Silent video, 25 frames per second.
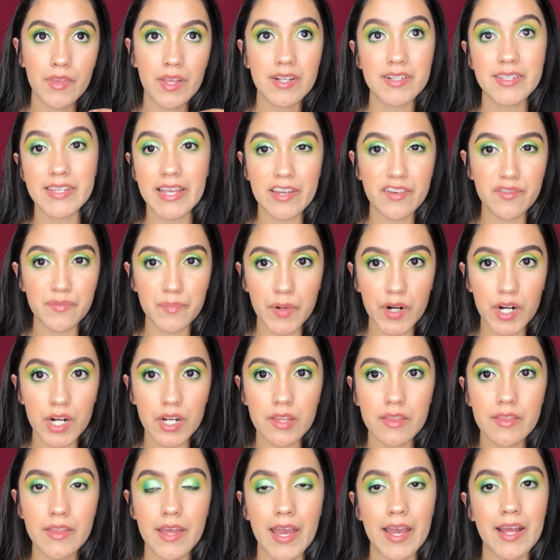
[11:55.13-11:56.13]
date of
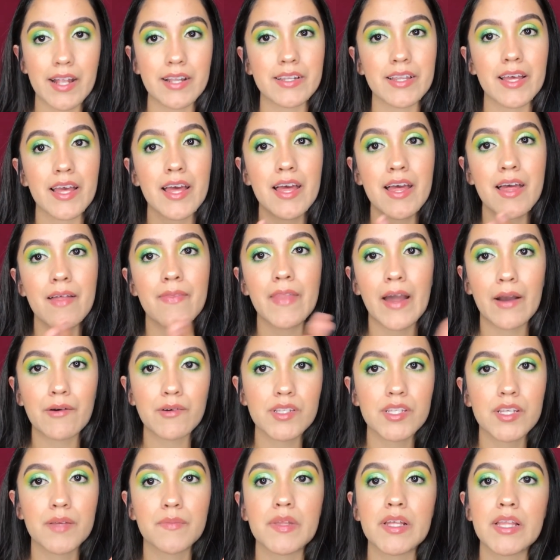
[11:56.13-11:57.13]
birth, and that
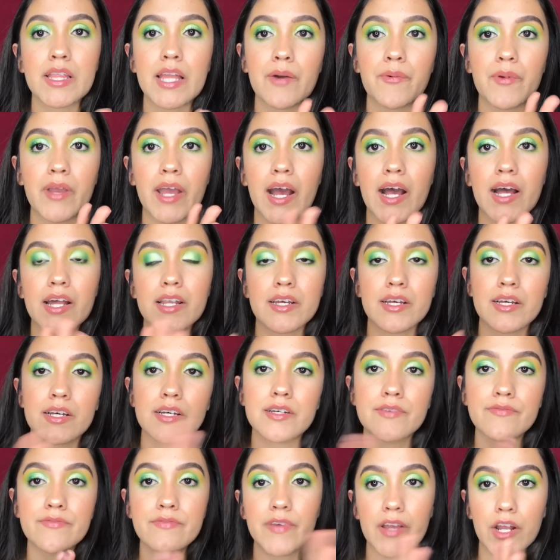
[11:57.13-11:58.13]
was something that we had
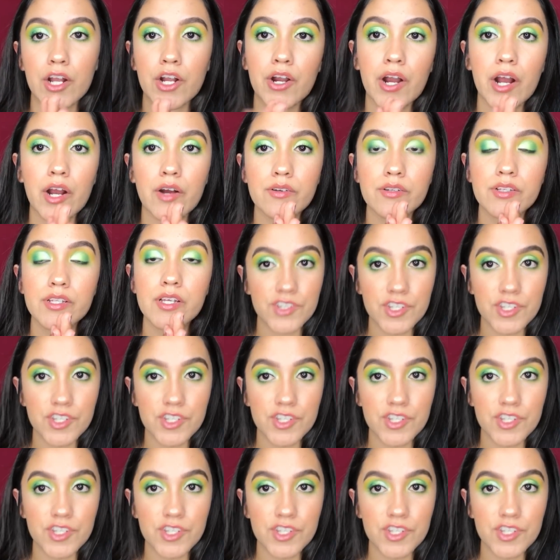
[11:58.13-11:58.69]
to figure out.